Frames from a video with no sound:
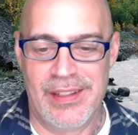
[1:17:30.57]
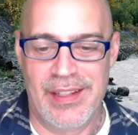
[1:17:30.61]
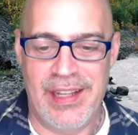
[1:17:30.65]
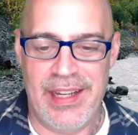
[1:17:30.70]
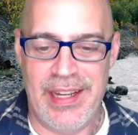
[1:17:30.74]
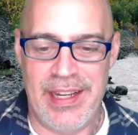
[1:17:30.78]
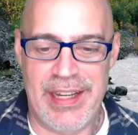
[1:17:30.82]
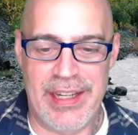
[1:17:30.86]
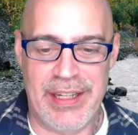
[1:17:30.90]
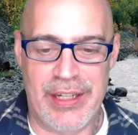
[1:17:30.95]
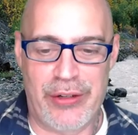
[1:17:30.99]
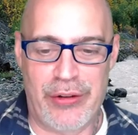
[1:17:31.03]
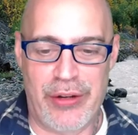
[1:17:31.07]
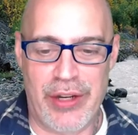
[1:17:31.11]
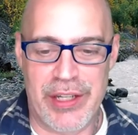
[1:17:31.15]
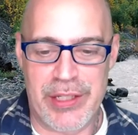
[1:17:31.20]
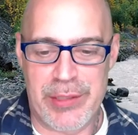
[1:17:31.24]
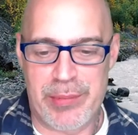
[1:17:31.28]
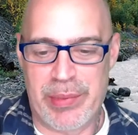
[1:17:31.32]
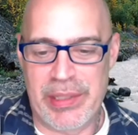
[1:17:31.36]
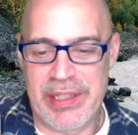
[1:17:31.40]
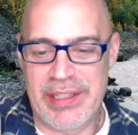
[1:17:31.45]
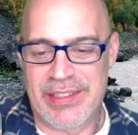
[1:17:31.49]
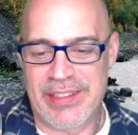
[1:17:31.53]
Hey,
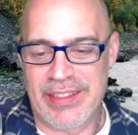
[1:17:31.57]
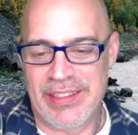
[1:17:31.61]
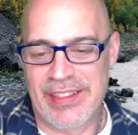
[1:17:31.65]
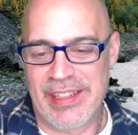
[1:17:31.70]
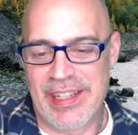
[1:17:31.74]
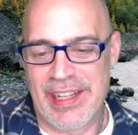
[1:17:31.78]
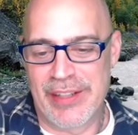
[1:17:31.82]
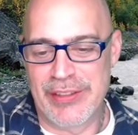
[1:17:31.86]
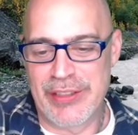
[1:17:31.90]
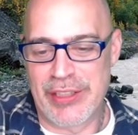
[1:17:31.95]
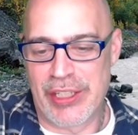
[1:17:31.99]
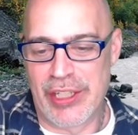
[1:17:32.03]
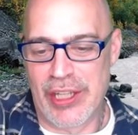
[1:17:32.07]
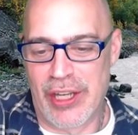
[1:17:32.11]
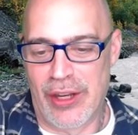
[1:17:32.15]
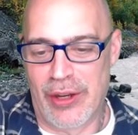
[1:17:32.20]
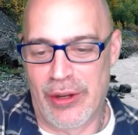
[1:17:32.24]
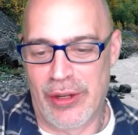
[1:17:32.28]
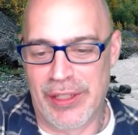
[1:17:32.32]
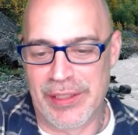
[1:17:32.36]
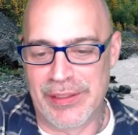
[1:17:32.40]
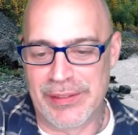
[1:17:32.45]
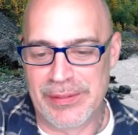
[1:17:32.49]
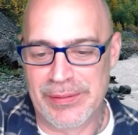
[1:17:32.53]
Chris Peacer, how's it
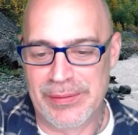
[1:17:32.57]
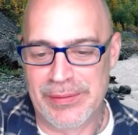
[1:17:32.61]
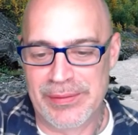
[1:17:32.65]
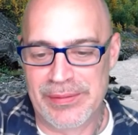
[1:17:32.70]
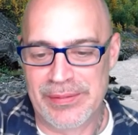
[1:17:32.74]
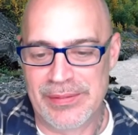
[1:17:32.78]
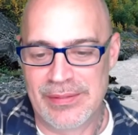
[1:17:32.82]
going?